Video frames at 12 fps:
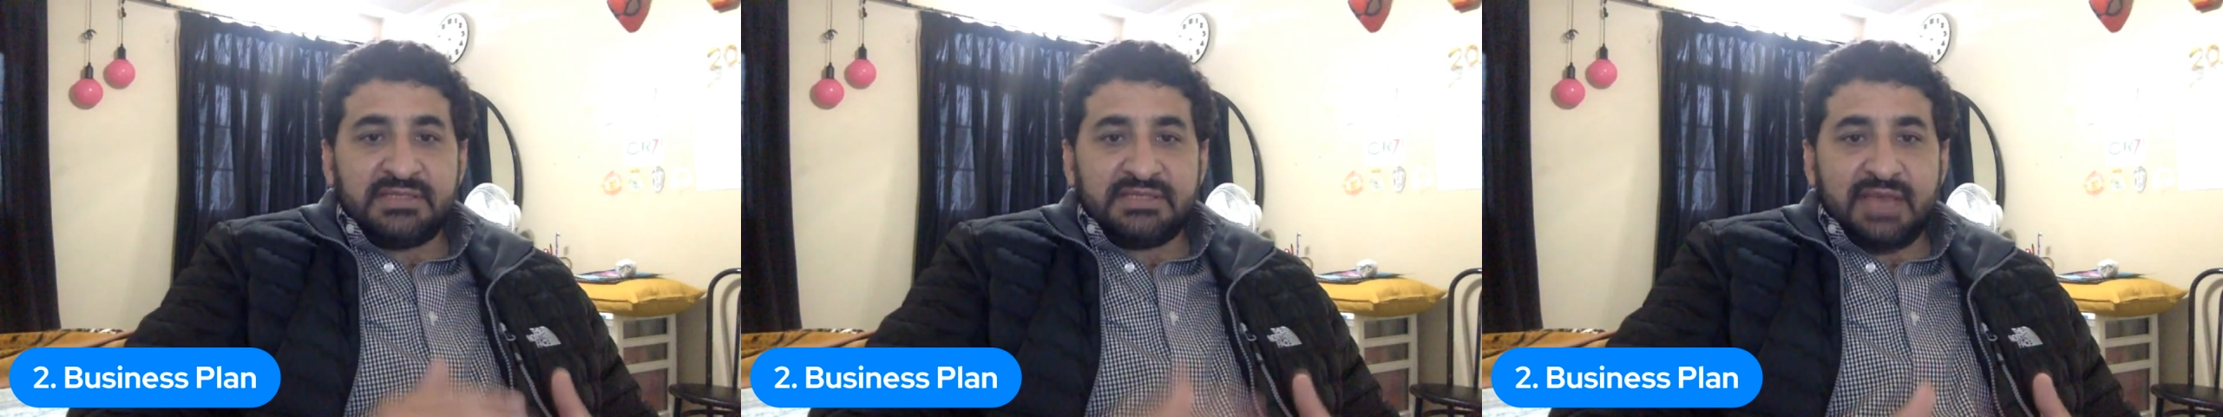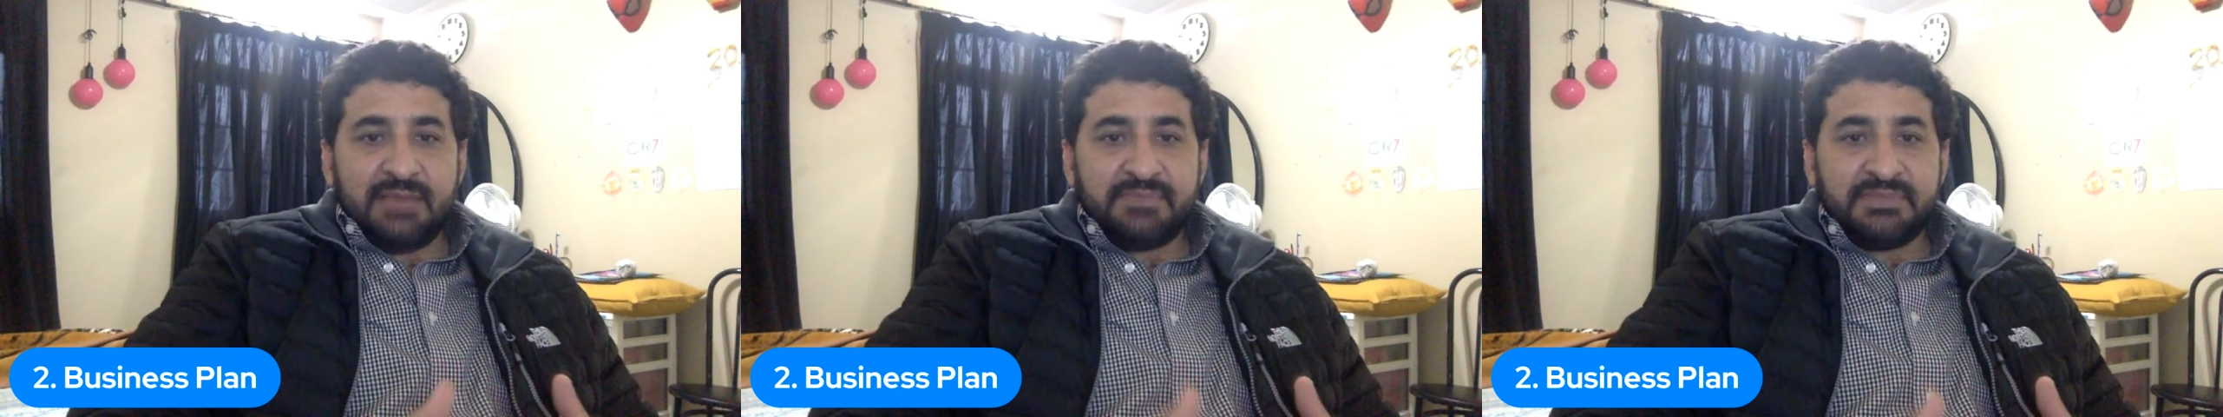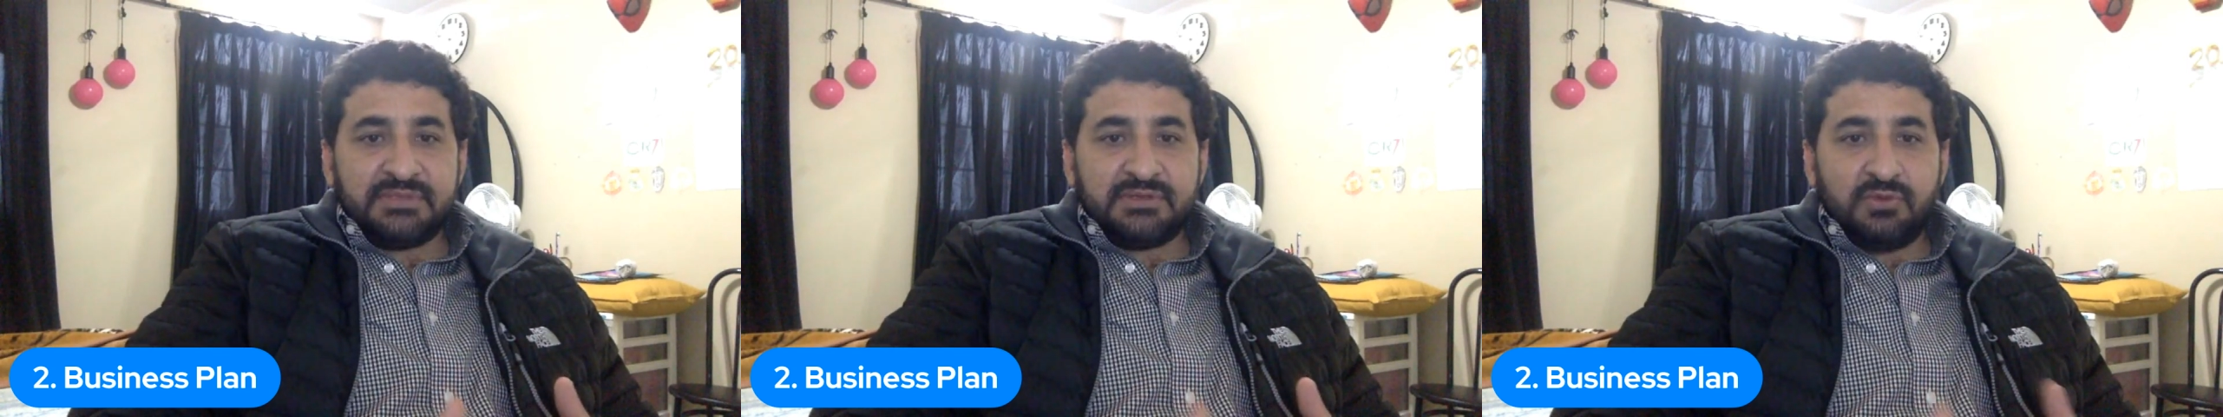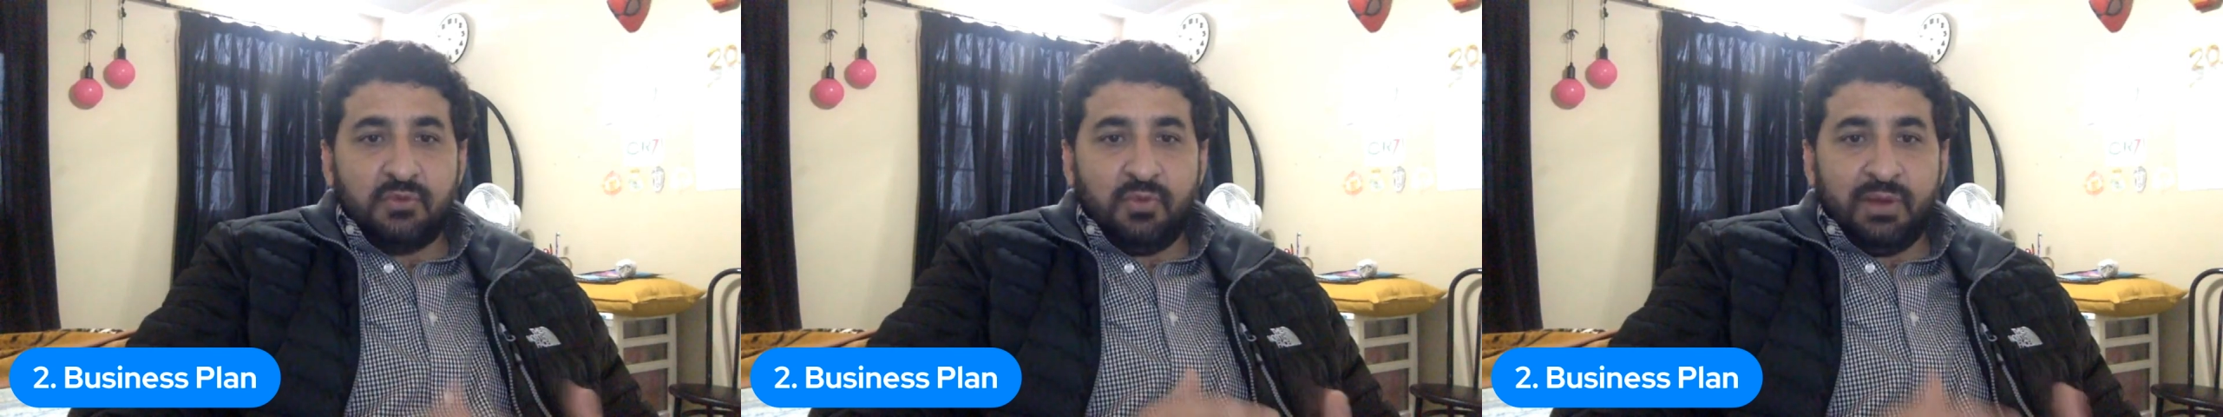steps
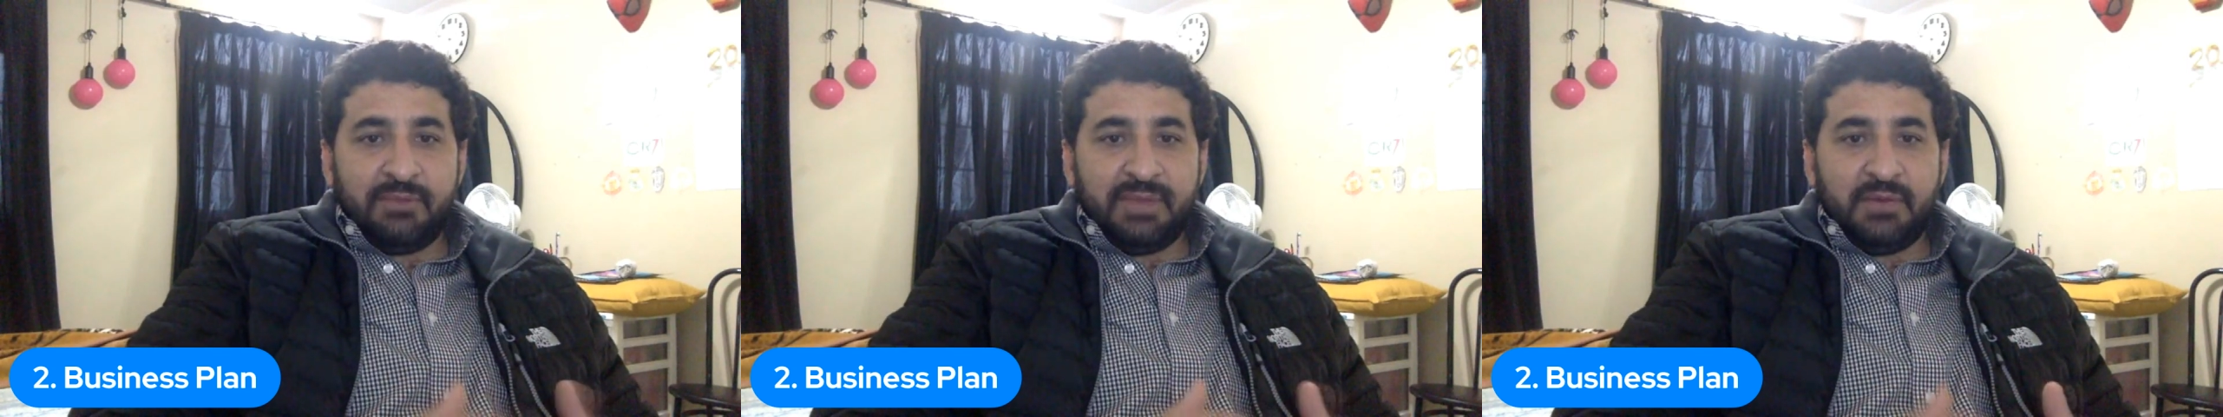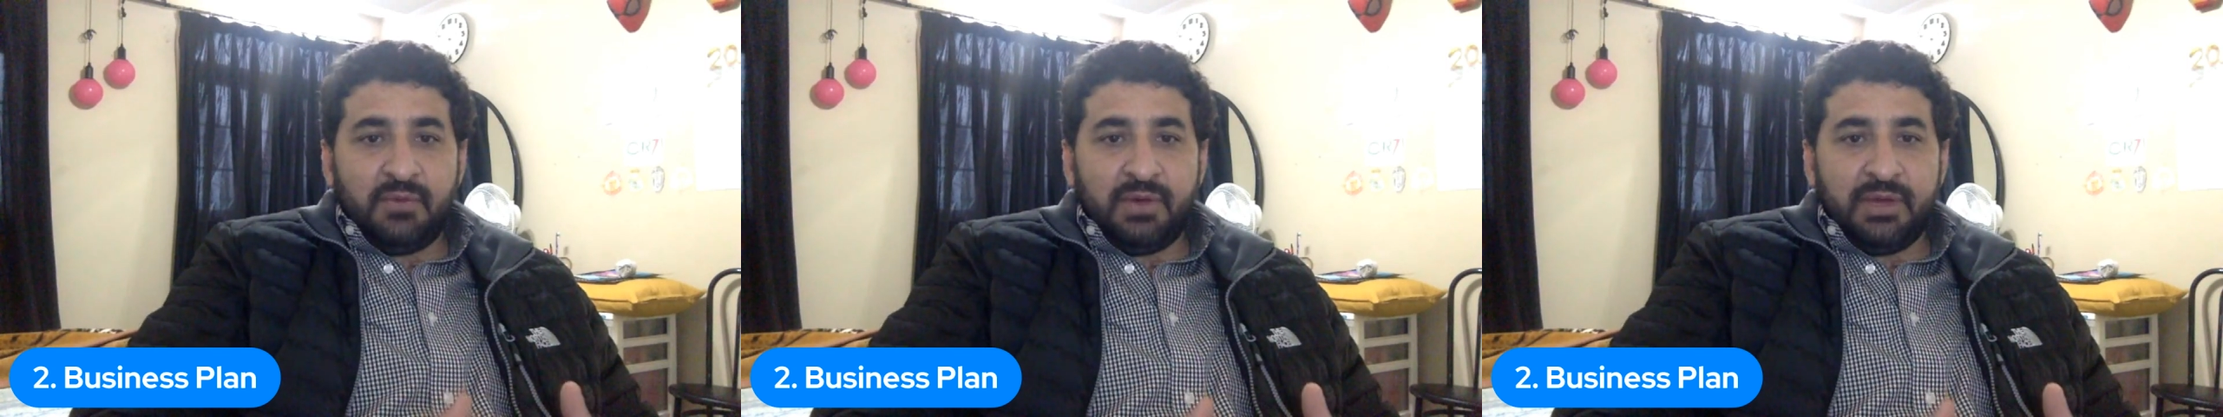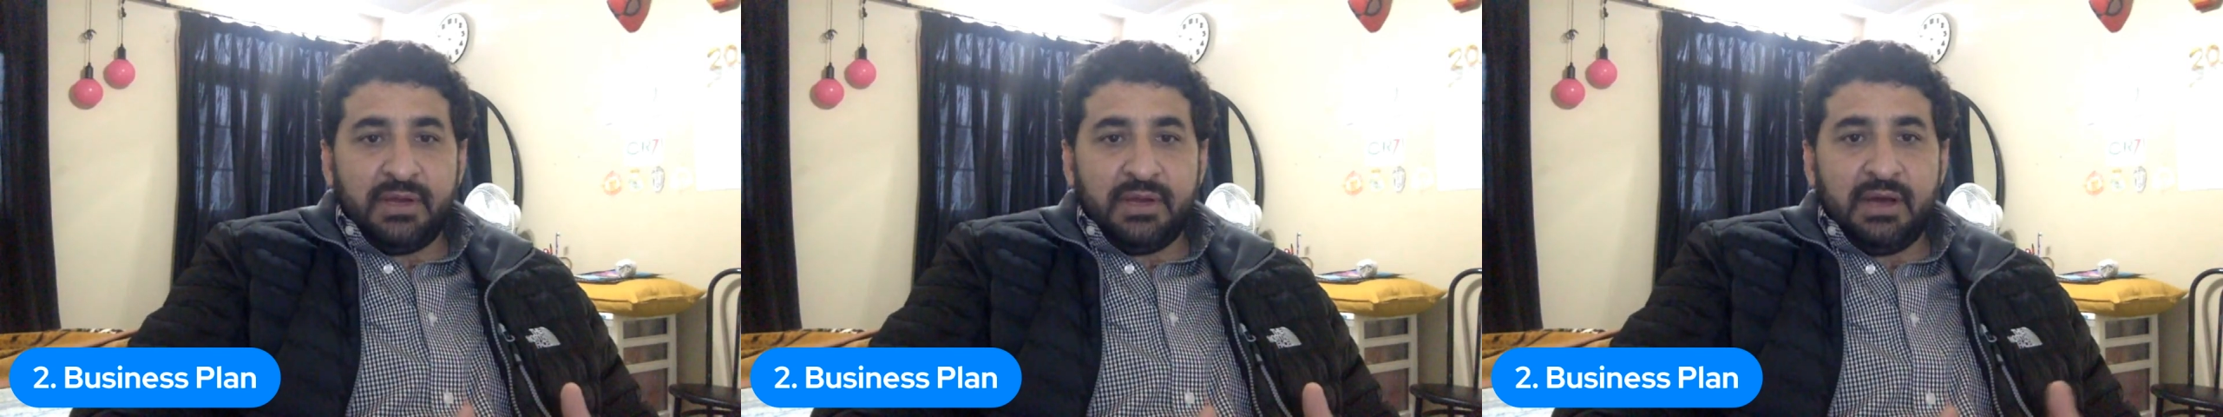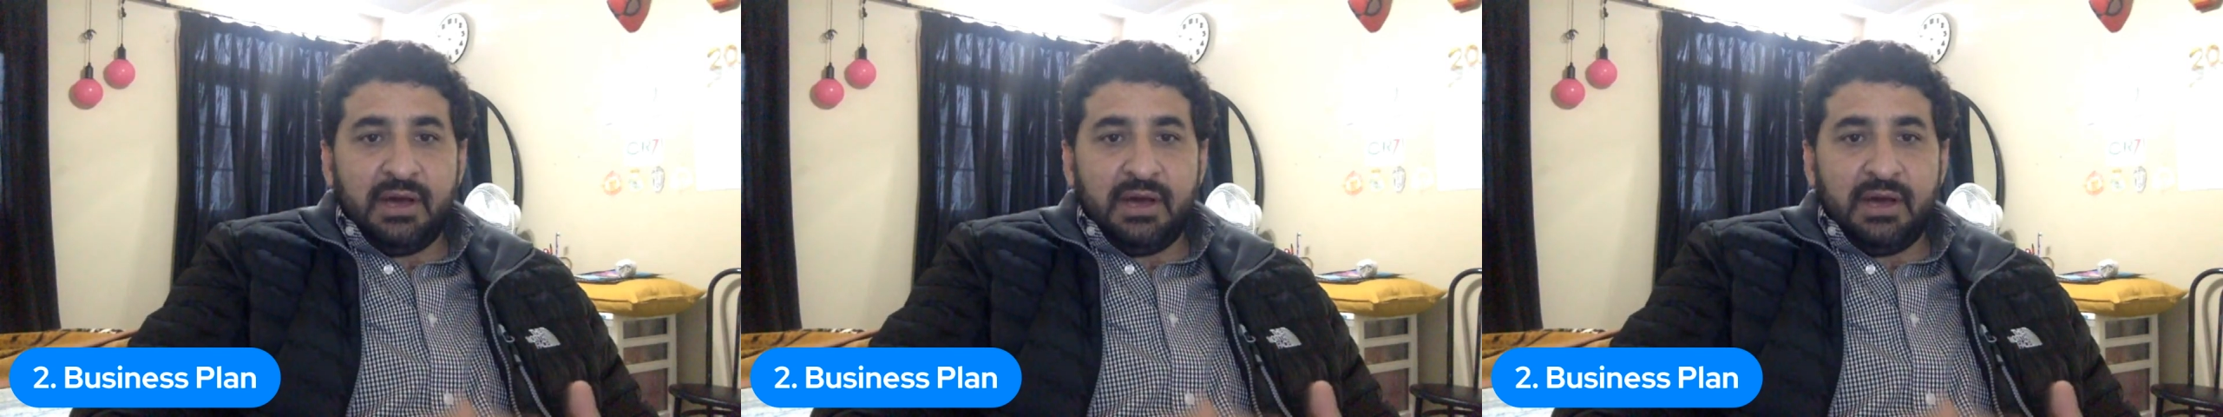one by one,